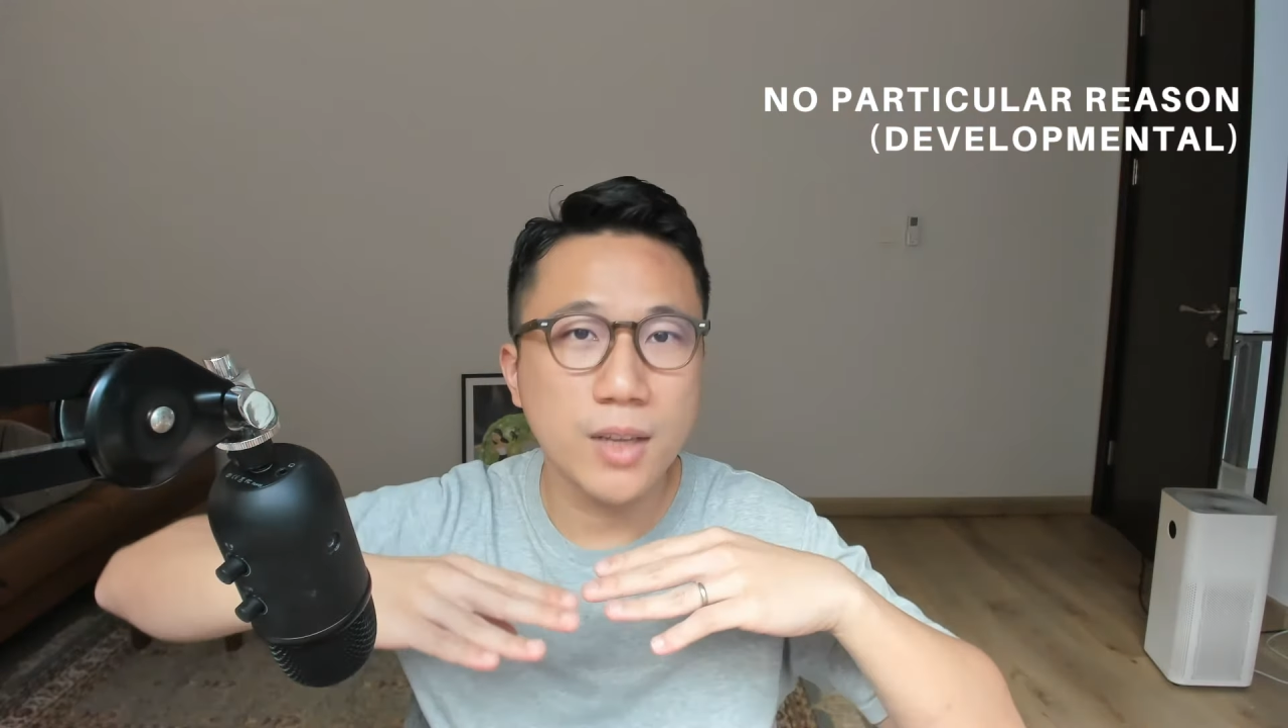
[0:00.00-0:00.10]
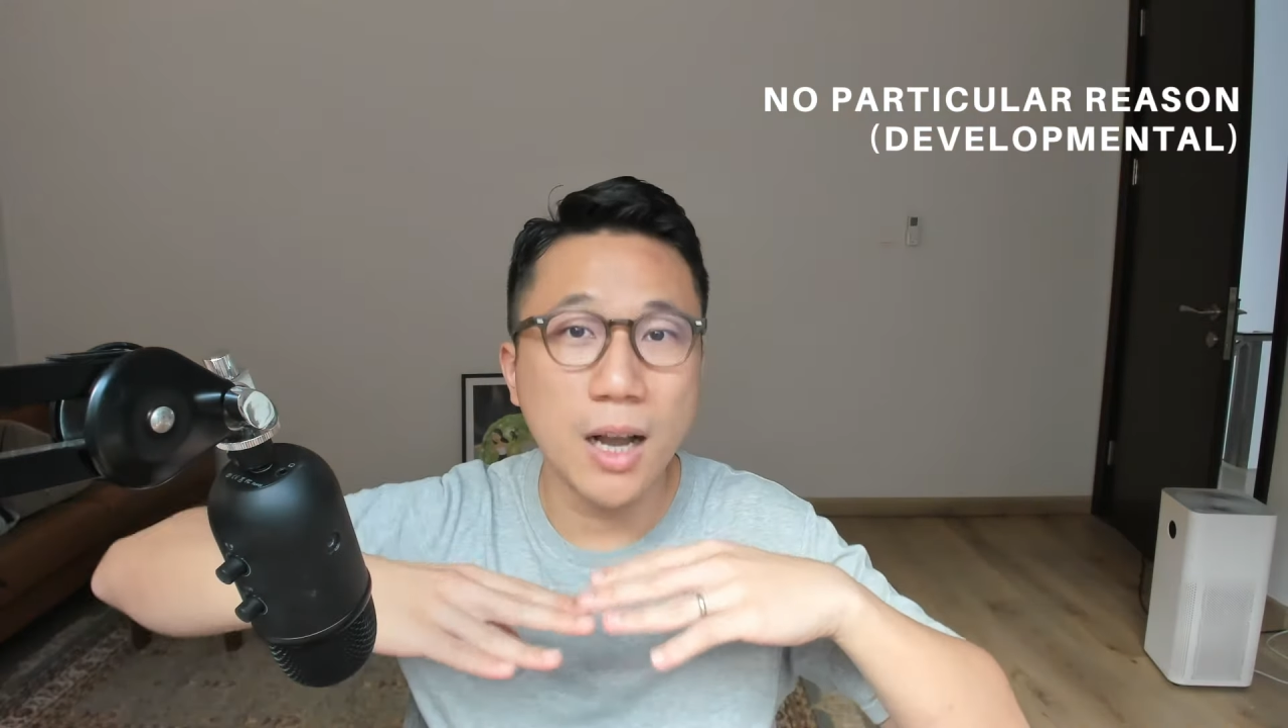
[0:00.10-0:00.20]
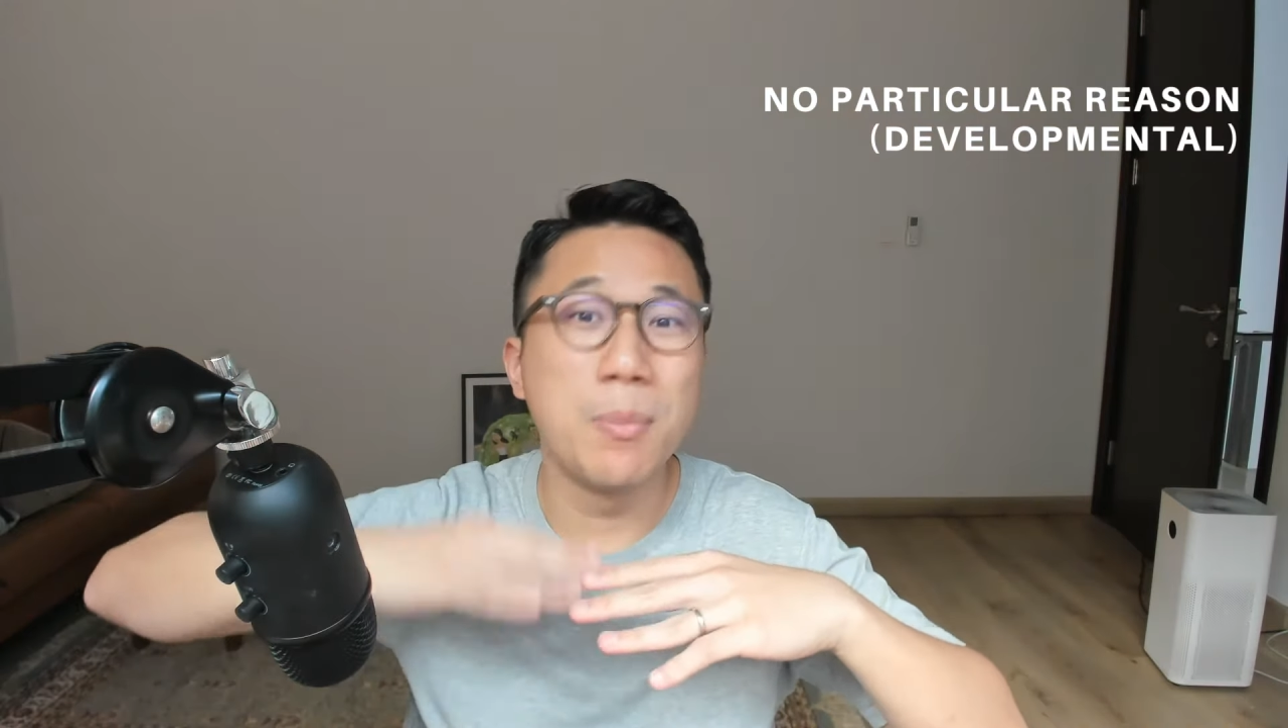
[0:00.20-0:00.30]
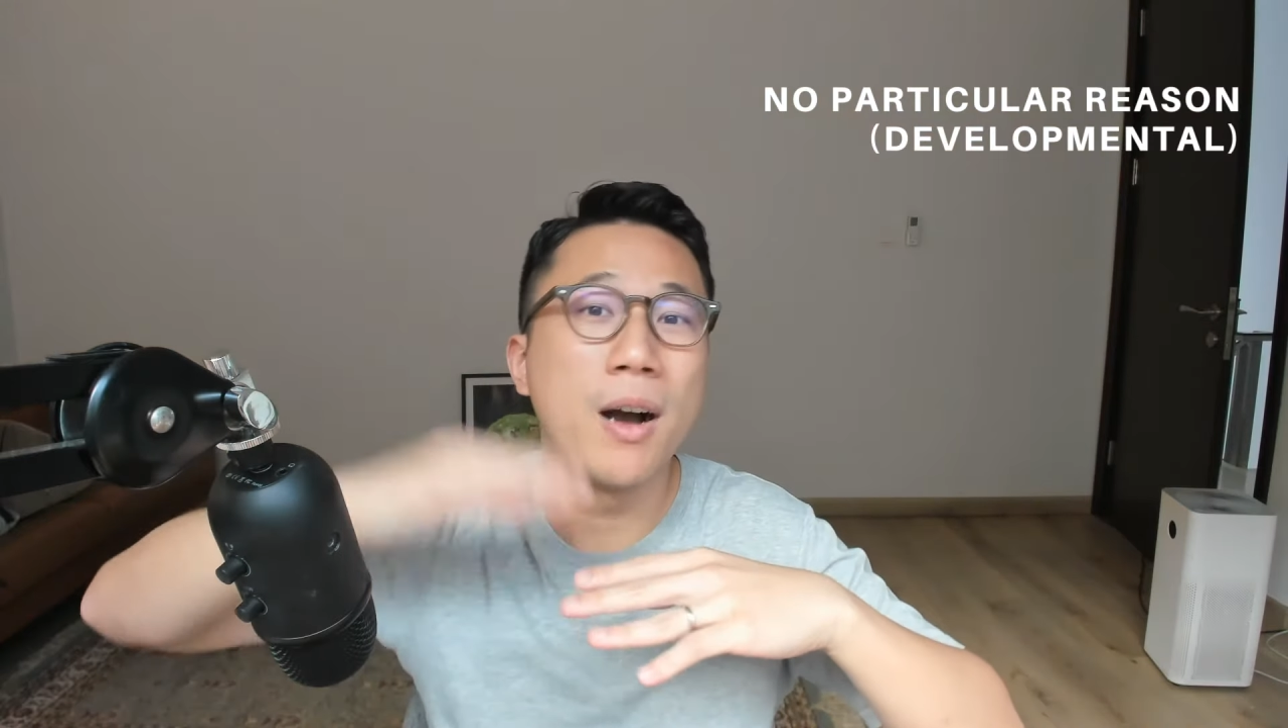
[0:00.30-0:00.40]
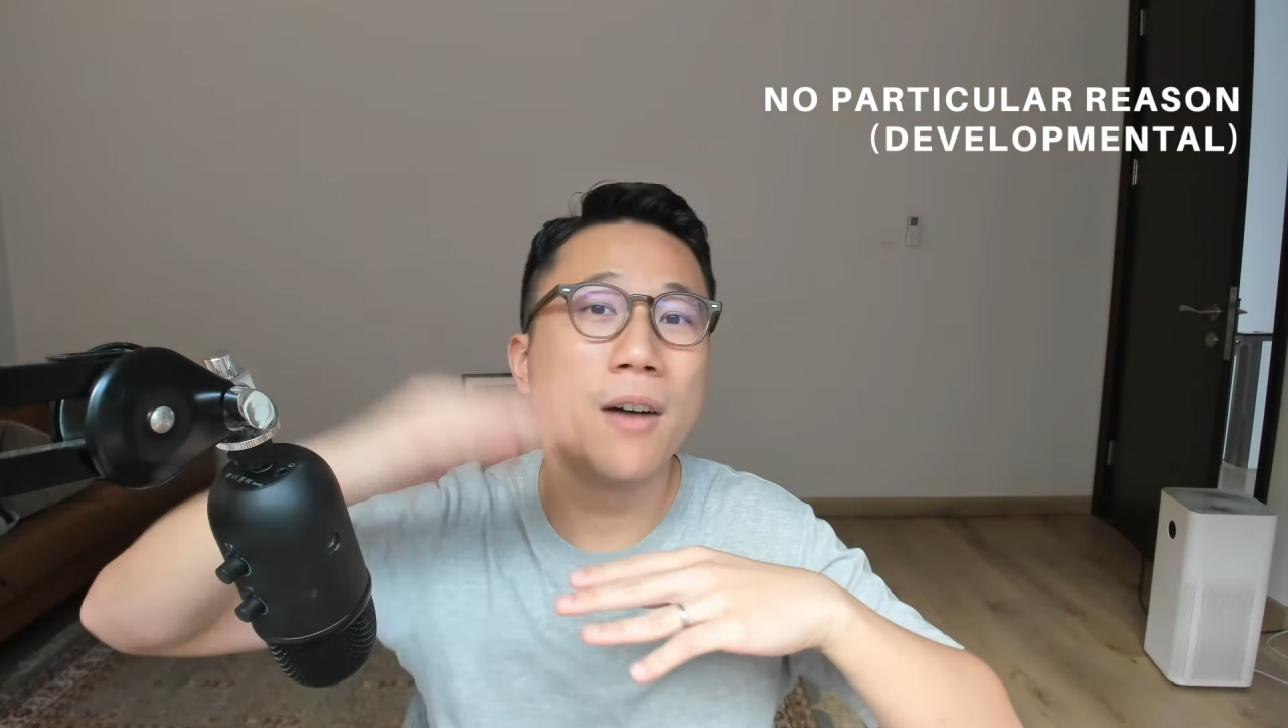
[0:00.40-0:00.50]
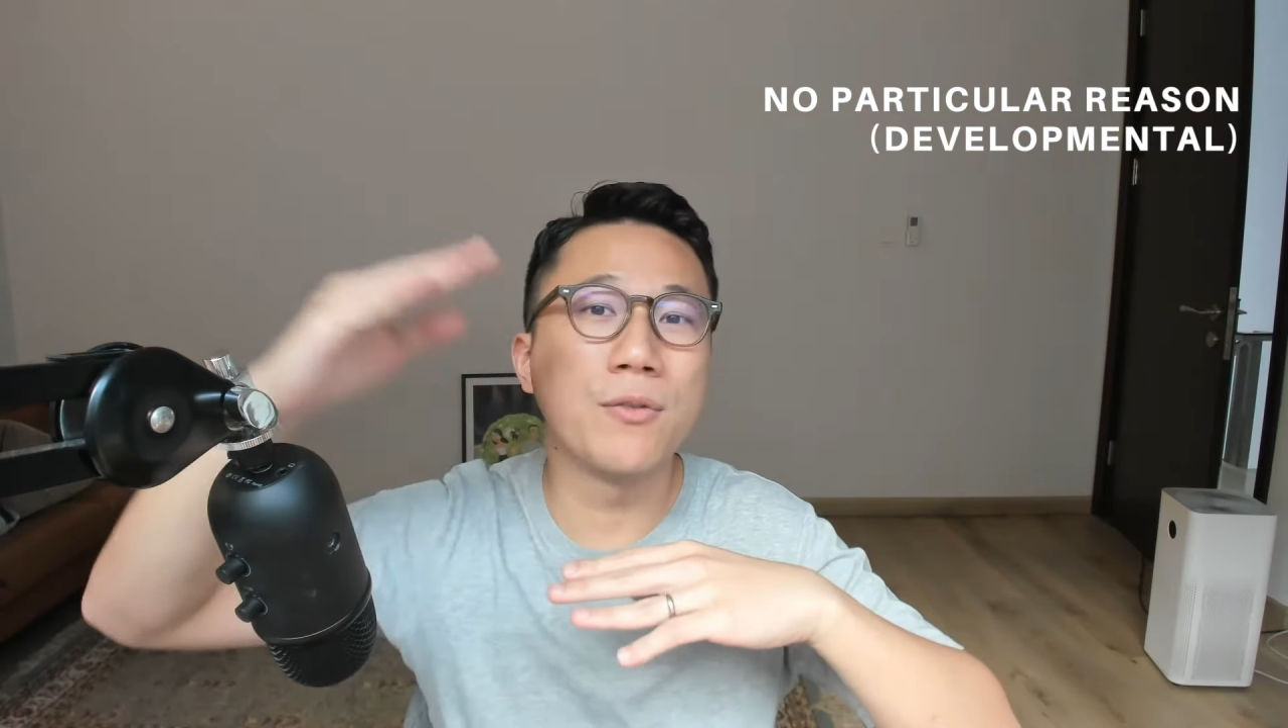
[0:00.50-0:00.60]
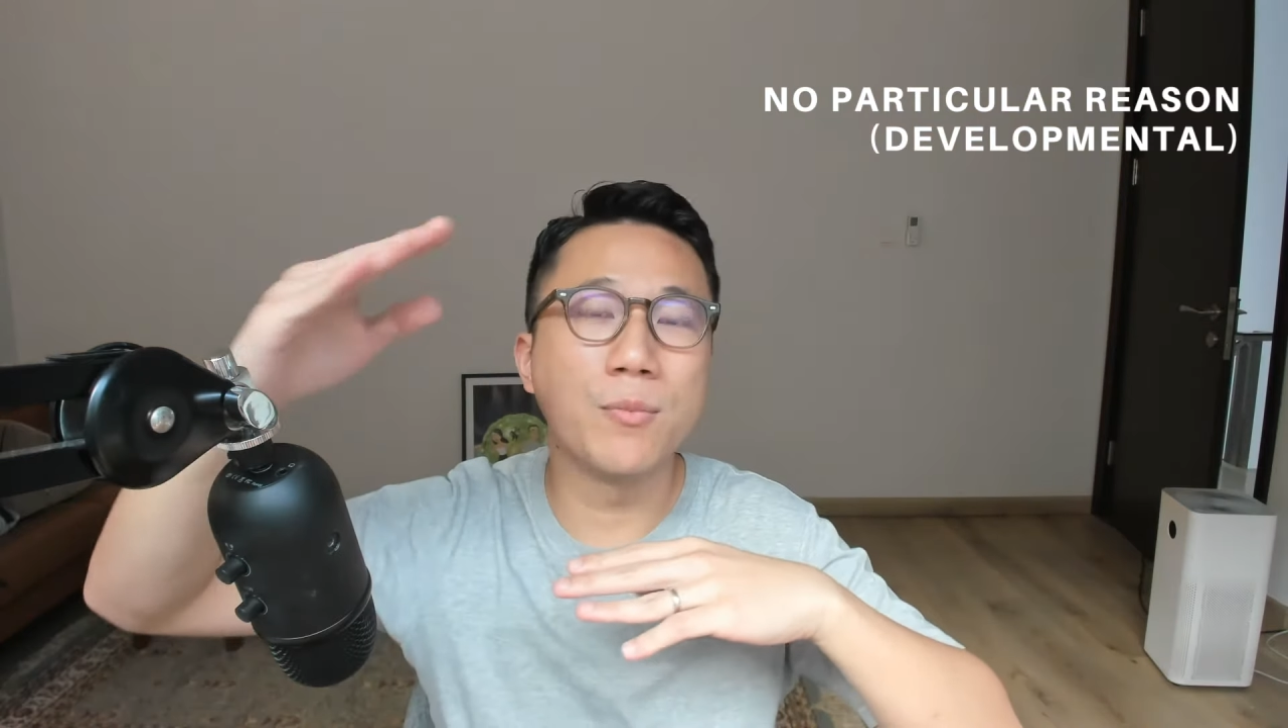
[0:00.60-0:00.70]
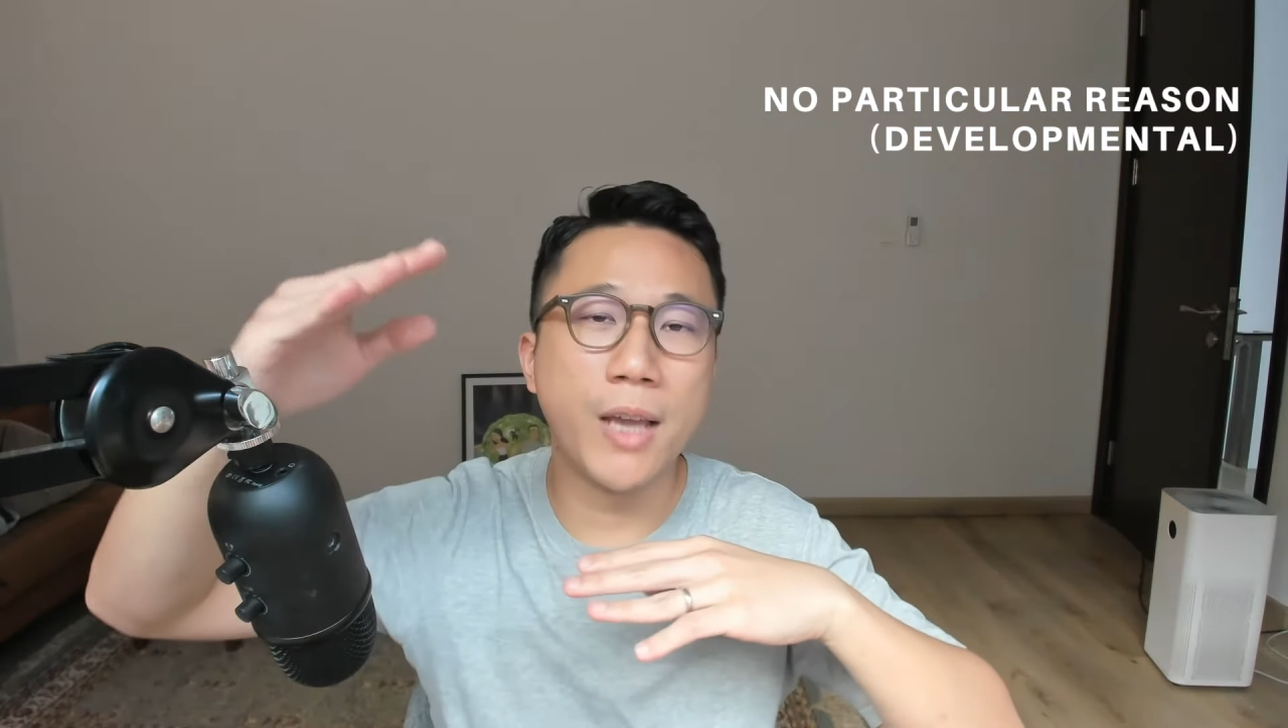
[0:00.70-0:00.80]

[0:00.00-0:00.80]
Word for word: above